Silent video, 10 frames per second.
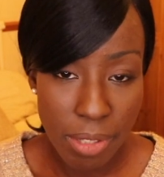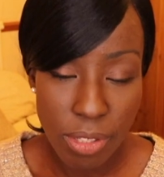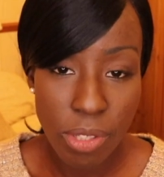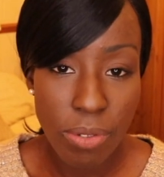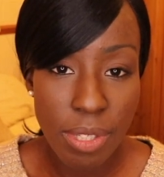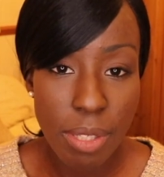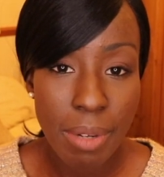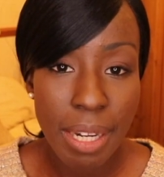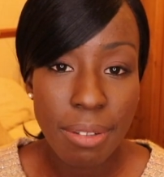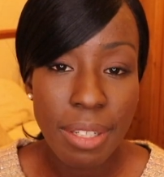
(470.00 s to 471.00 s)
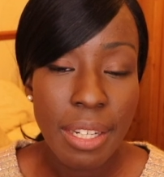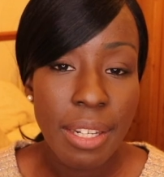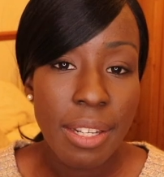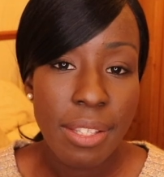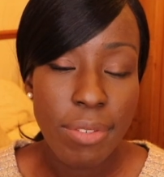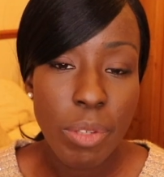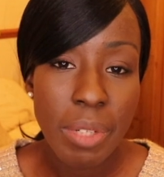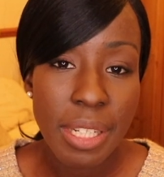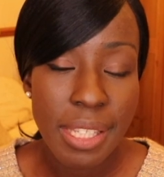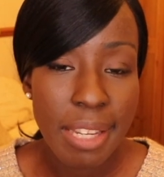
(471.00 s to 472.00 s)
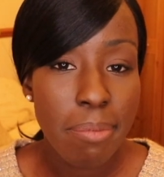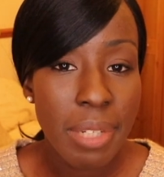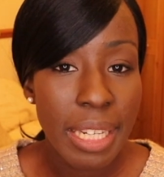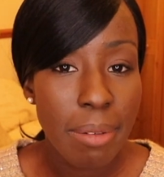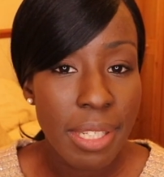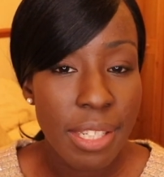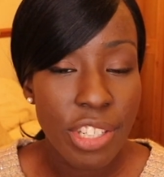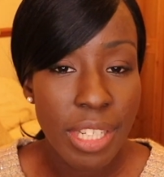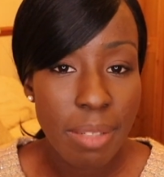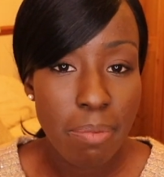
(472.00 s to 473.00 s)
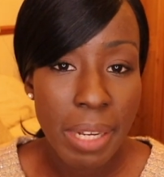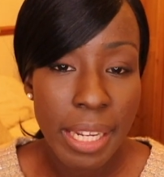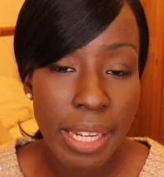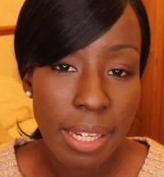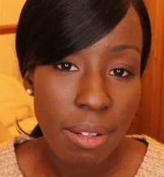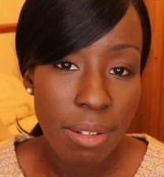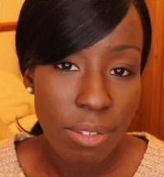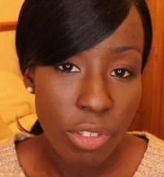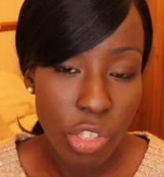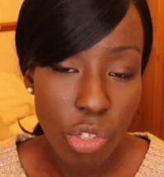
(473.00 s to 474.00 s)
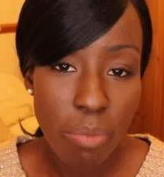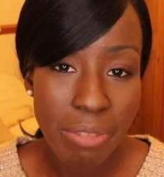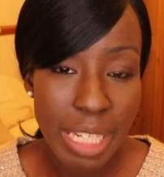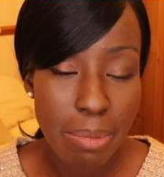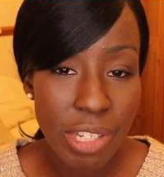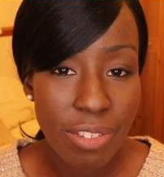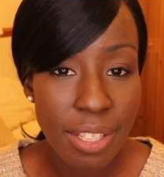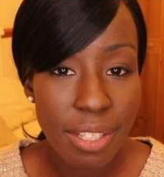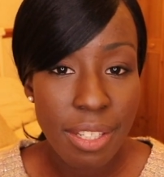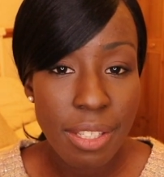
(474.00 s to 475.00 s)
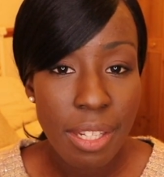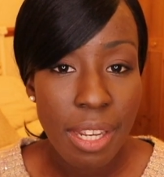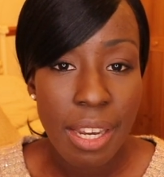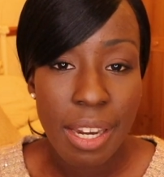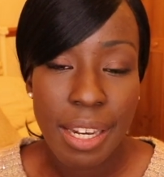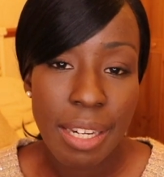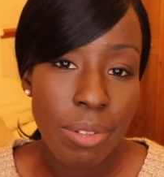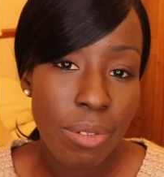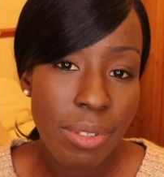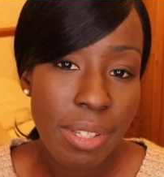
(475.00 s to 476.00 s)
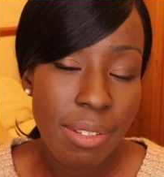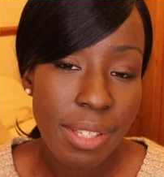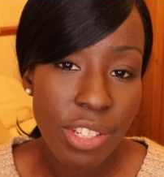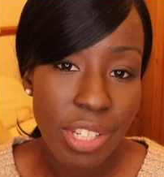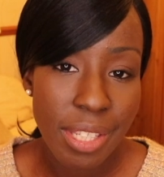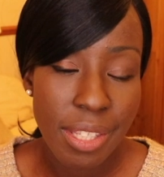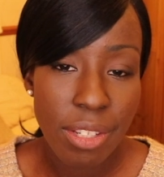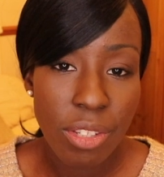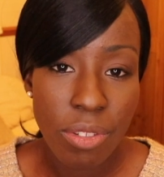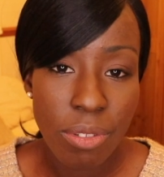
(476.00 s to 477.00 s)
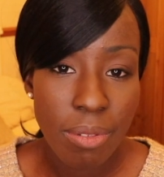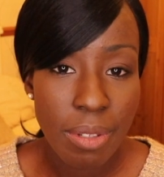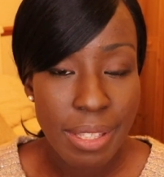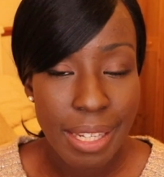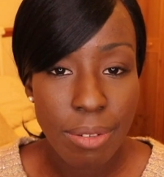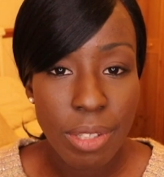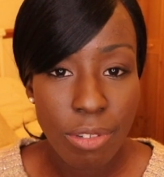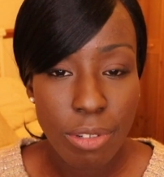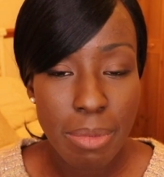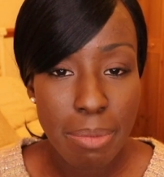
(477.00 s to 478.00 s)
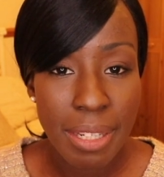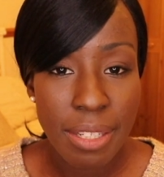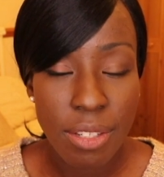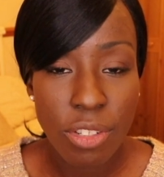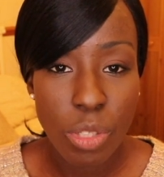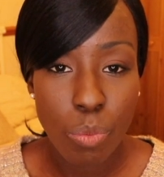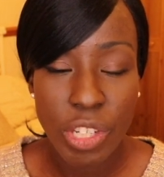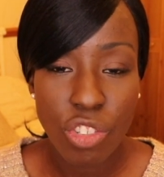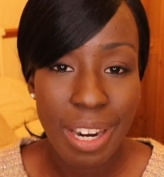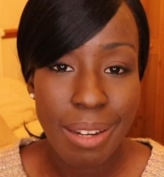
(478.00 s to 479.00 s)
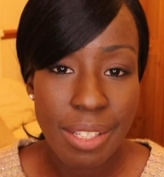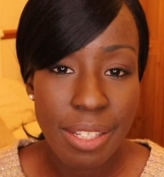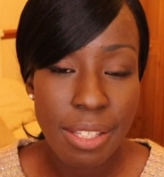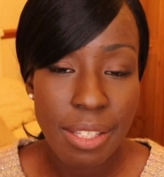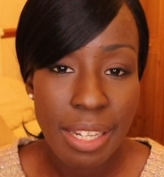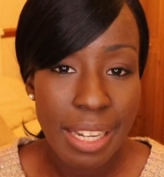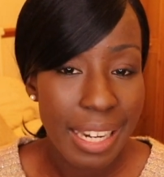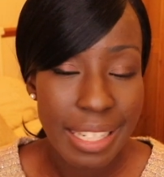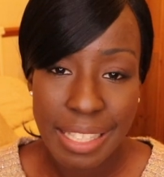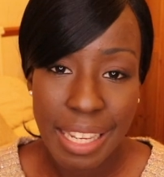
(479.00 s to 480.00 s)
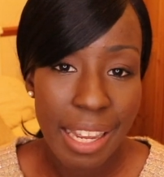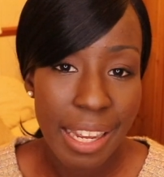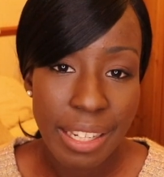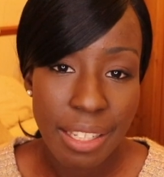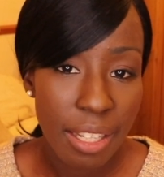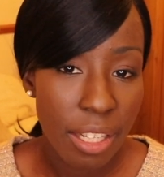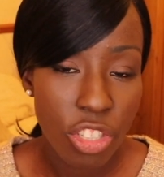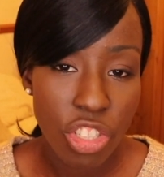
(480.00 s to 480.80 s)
the suits as well. So if you want to save money, I would suggest buying short bridesmaid dresses, and I would also suggest that you tell the groomsmen to just wear trousers and a tie and a